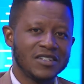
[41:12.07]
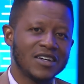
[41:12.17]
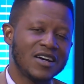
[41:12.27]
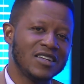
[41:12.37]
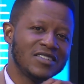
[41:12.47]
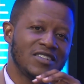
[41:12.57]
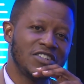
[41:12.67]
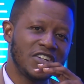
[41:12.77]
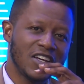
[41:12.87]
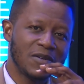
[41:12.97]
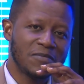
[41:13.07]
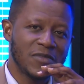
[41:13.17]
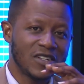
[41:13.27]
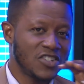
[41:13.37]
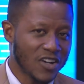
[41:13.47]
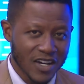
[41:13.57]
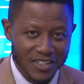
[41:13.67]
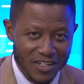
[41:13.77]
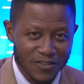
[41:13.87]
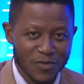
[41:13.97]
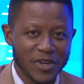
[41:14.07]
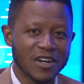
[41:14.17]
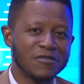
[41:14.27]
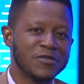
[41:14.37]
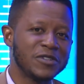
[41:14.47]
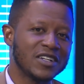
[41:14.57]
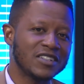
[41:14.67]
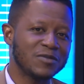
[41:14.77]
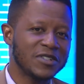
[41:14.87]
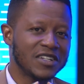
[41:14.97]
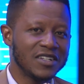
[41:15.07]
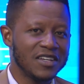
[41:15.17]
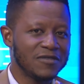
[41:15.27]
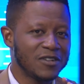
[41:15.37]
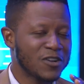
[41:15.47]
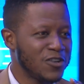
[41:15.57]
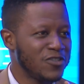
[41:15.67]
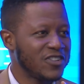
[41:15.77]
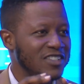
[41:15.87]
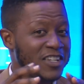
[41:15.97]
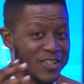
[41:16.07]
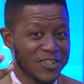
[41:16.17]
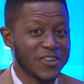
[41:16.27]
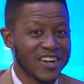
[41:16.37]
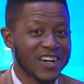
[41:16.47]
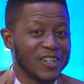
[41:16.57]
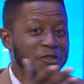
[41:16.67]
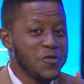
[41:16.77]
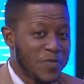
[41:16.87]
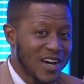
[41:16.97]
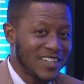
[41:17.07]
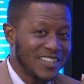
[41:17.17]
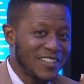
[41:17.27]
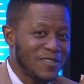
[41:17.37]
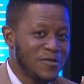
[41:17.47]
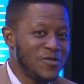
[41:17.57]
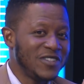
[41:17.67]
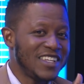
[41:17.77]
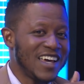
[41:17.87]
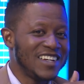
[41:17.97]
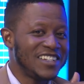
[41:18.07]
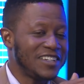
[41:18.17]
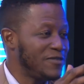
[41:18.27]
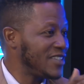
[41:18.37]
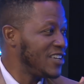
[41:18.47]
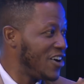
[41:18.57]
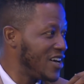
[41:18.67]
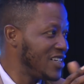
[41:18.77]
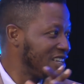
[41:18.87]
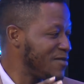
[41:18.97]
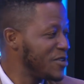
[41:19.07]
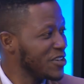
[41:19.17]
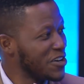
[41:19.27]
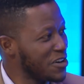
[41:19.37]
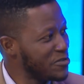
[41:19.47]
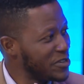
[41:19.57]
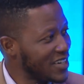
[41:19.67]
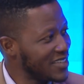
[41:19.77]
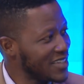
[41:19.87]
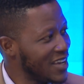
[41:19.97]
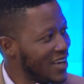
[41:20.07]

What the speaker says: Charles, shape the choices of Jamaican voters, especially given the country's historical two-party system? Do you see any shifts in loyalty among younger voters?